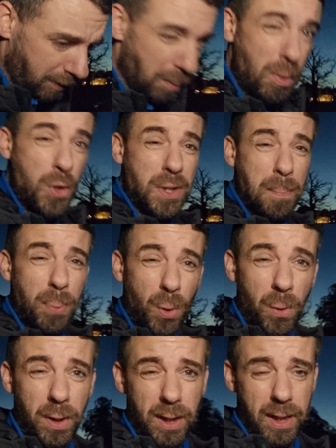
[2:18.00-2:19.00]
The most
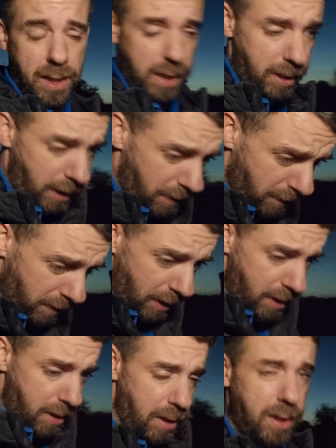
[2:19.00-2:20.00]
important gear you need for
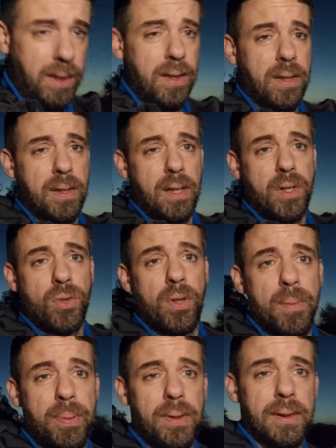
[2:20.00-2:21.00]
this is a
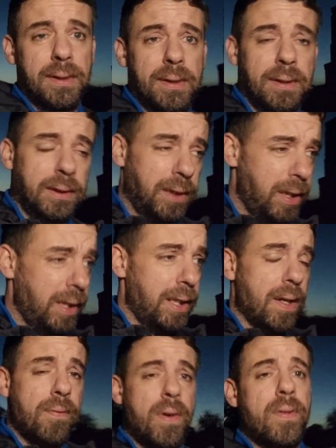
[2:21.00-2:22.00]
tripod. You need
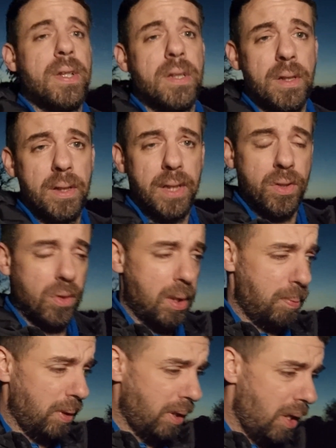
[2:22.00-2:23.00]
a very sturdy
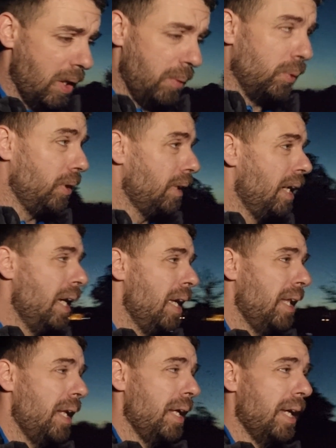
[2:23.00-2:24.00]
tripod.
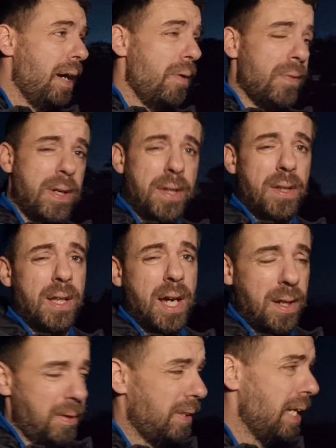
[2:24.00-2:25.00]

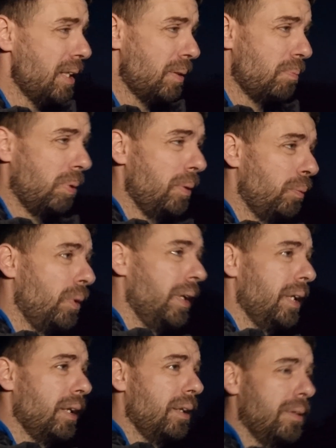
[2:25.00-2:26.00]
That's probably one
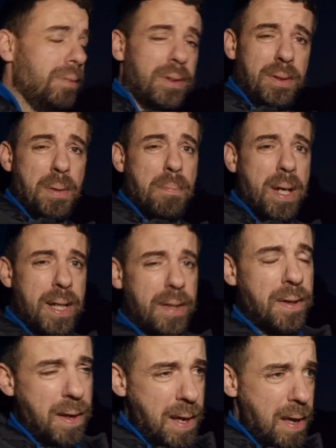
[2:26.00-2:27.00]
of the
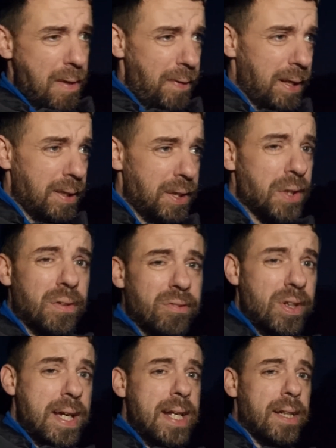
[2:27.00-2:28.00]
main things you're
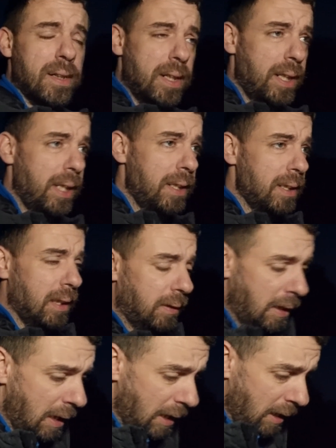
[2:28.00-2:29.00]
really going to need now.
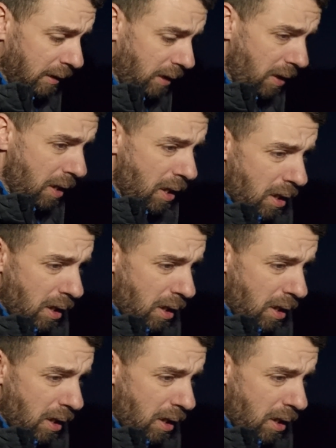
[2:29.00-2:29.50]
So